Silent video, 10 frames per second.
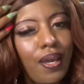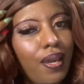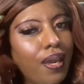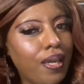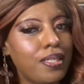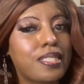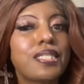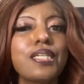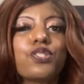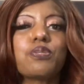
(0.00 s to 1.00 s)
added
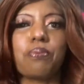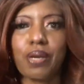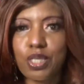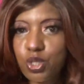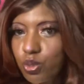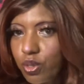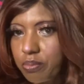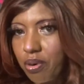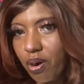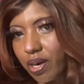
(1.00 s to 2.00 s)
tint spray to the
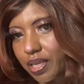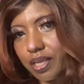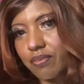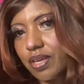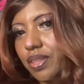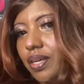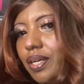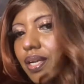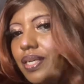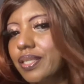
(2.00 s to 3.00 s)
part and everything
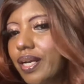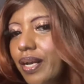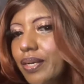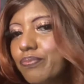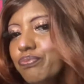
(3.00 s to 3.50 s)
like that.